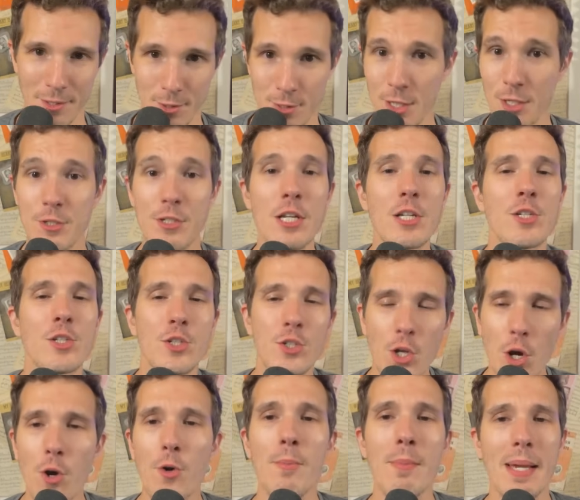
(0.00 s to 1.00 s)
There's just
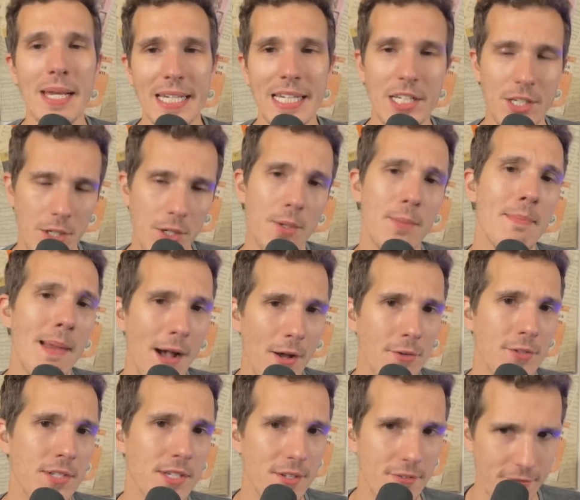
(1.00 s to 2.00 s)
so many good
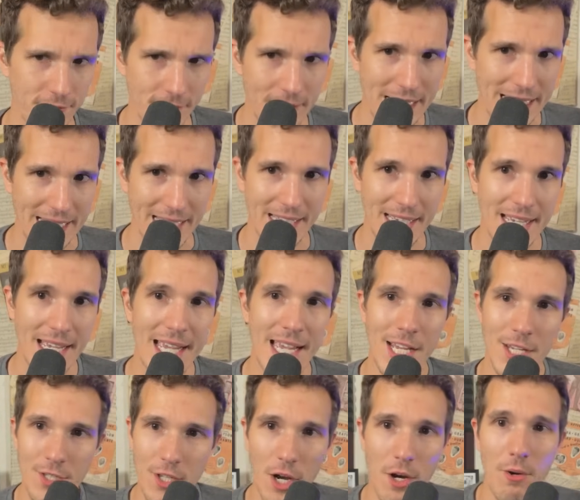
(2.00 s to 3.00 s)
mouths to feed.
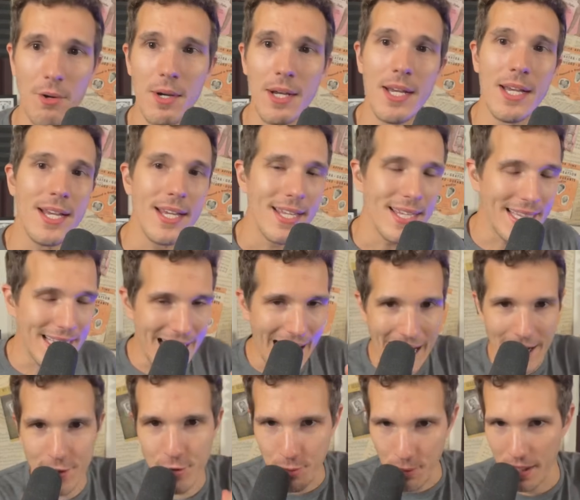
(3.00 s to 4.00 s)
So
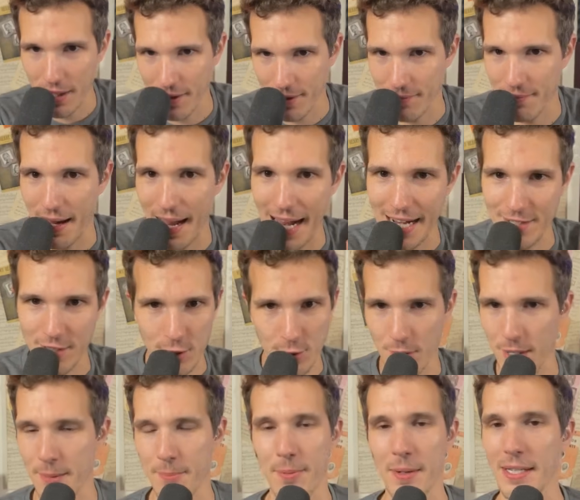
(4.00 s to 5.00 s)
that's where I just want
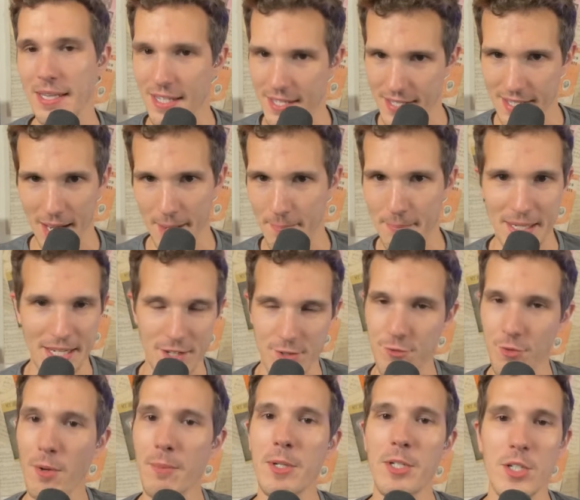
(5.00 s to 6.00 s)
to bring this up because
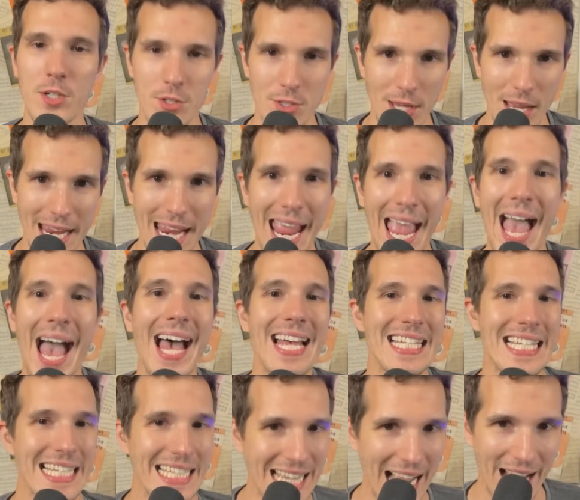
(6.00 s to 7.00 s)
Rome Odunze
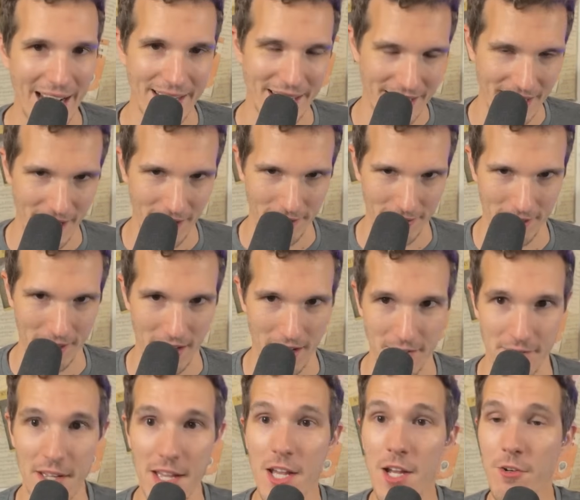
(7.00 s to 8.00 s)
hasn't gotten enough love.
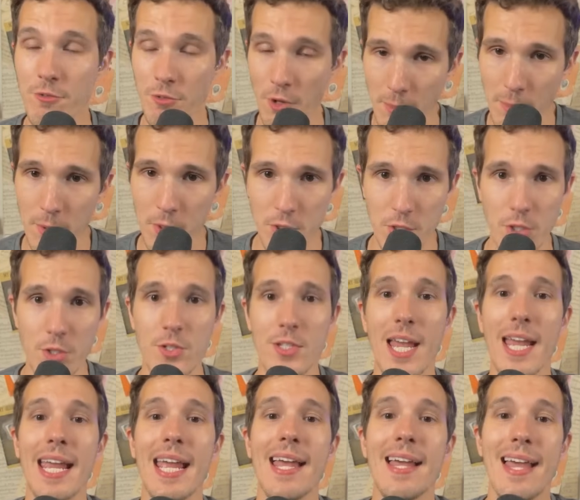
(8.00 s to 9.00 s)
Rome
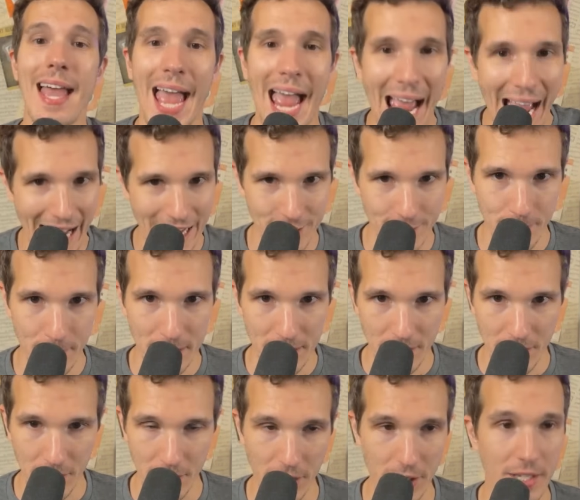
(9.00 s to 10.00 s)
Odunze has been
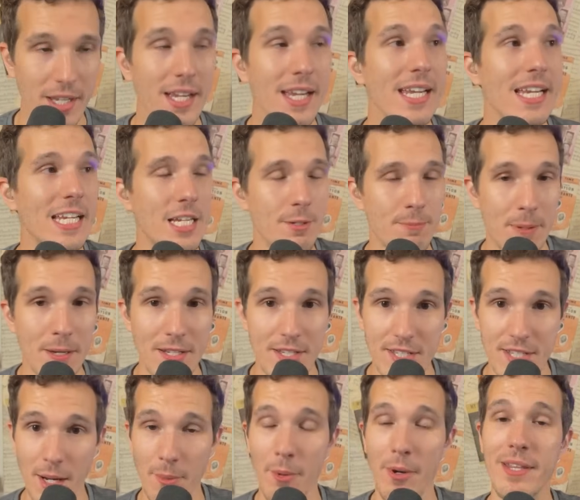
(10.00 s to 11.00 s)
good. He's been
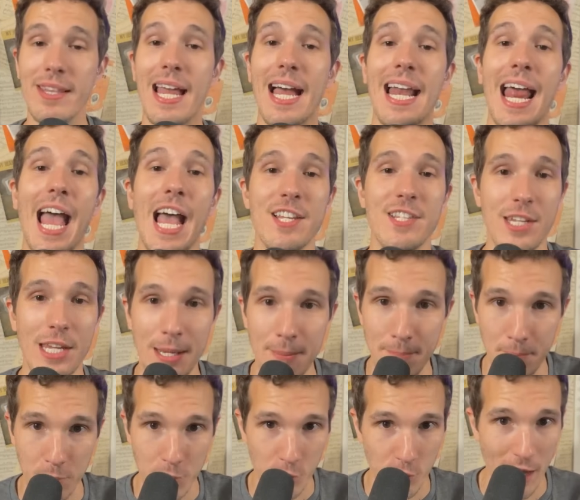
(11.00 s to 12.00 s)
someone that has
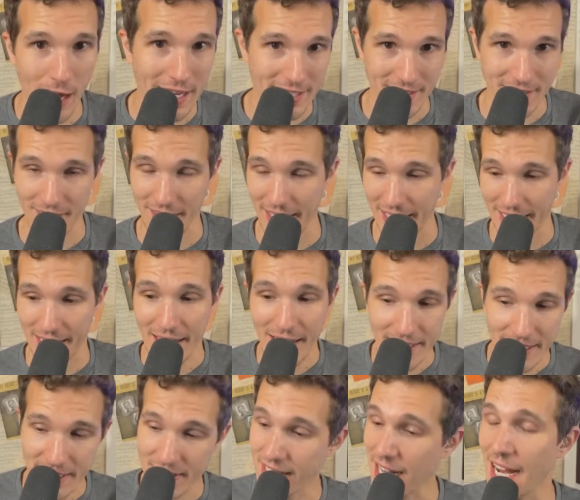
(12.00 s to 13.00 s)
impressed, like,
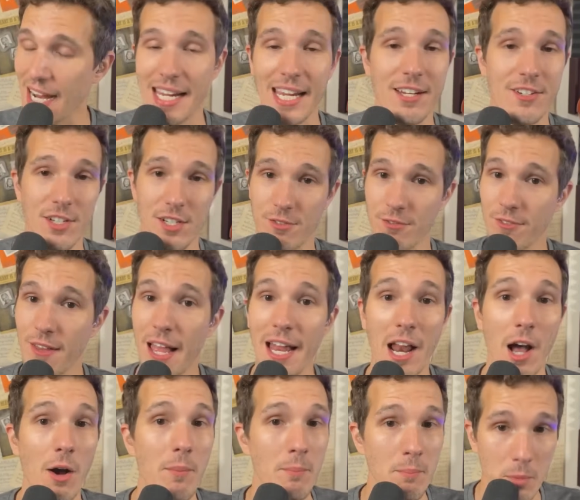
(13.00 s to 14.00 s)
this guy can just flat
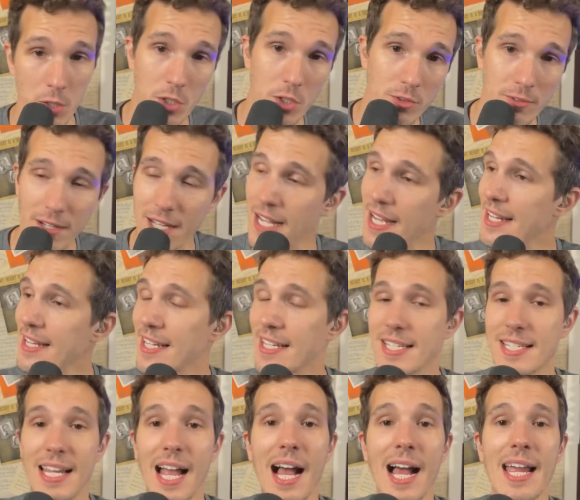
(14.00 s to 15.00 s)
out move. This
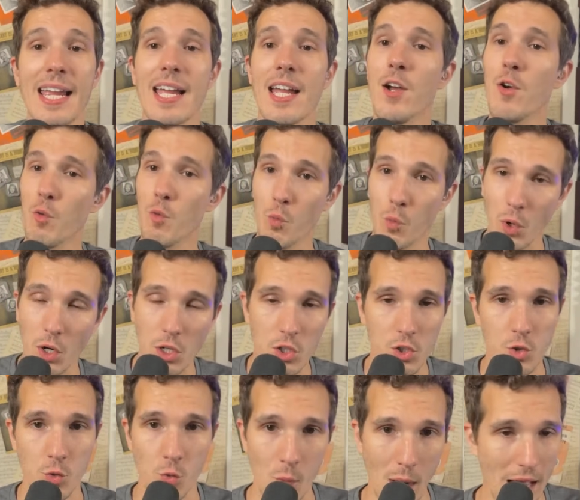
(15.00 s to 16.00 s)
guy works
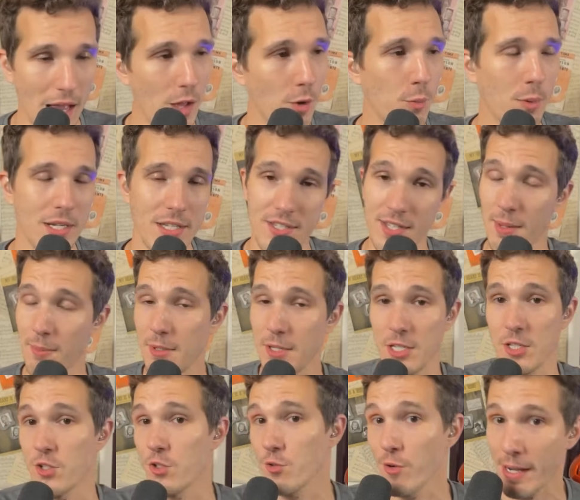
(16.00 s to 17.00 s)
well when someone is
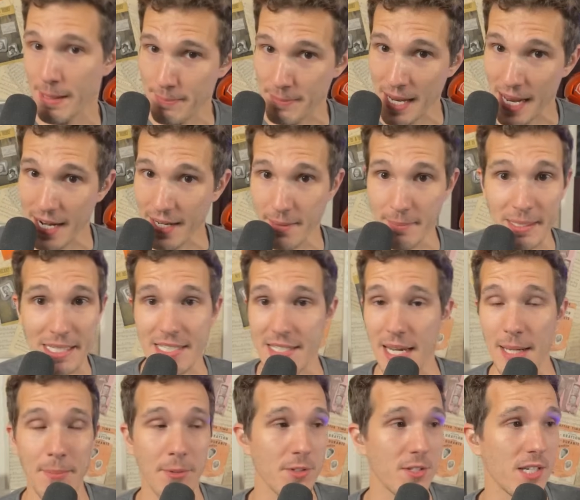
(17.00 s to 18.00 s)
draped on him. He's
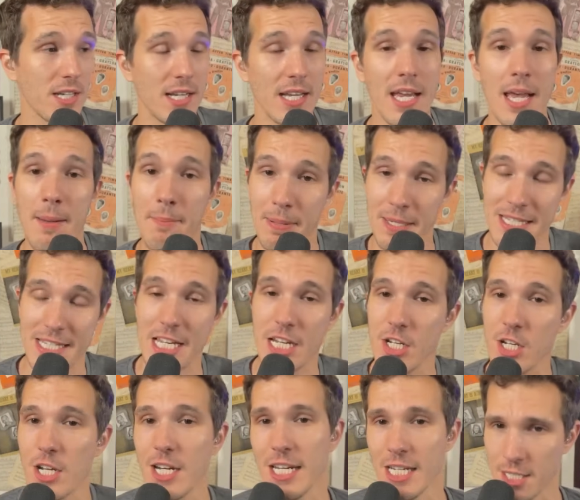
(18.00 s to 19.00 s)
able to
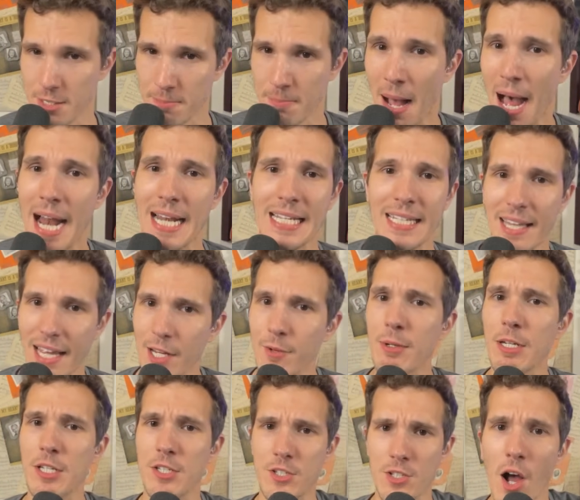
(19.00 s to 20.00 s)
position his body like we
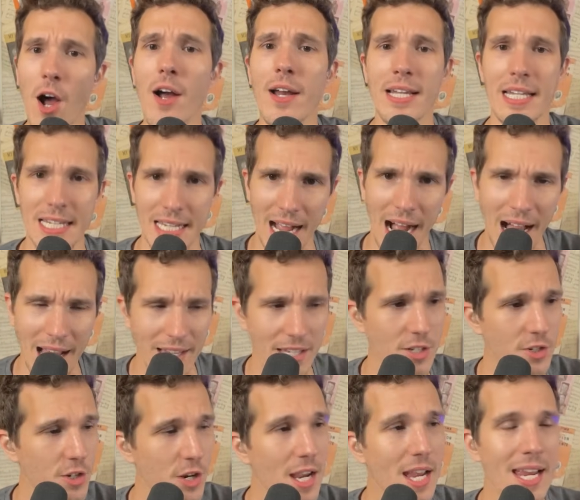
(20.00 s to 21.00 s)
saw in
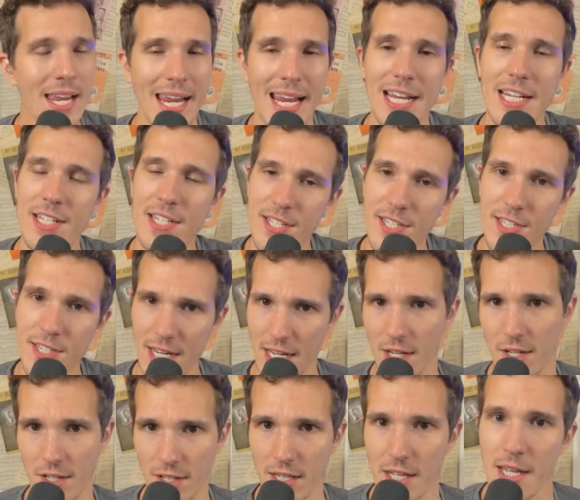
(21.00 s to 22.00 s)
college and
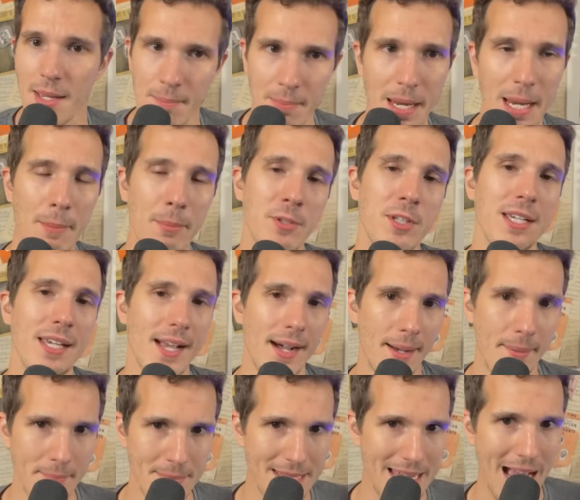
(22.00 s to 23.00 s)
still be able to
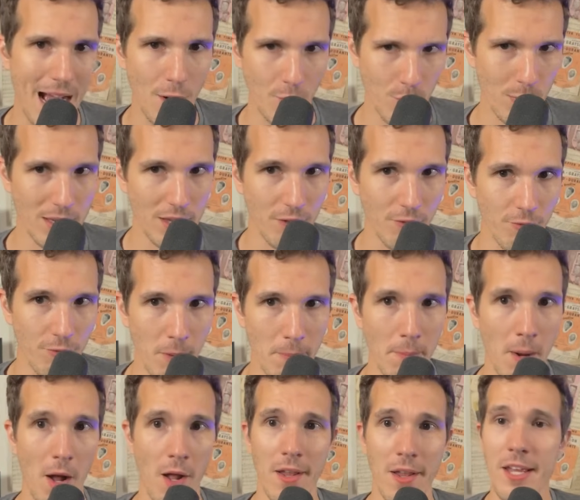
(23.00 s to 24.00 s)
come down with the
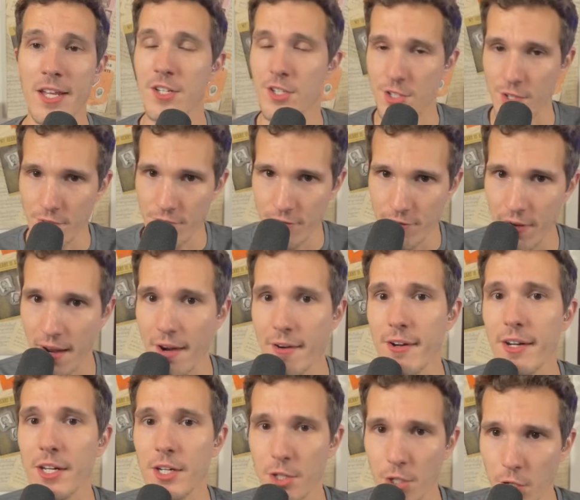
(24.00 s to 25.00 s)
football. Just a
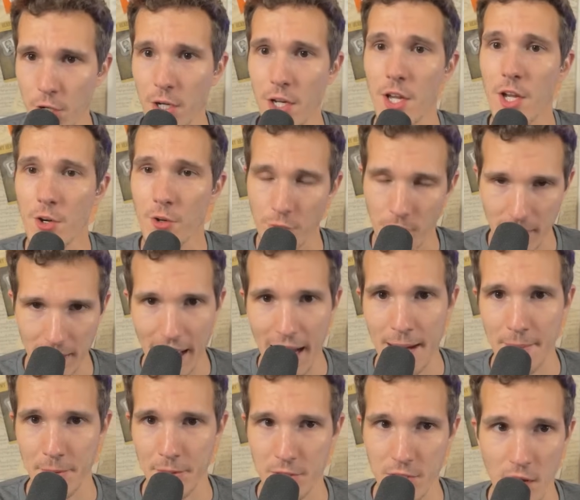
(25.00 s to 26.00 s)
very good,
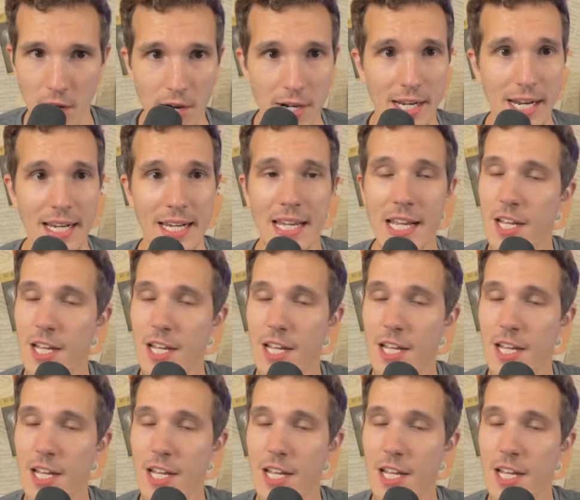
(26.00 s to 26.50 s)
reliable target.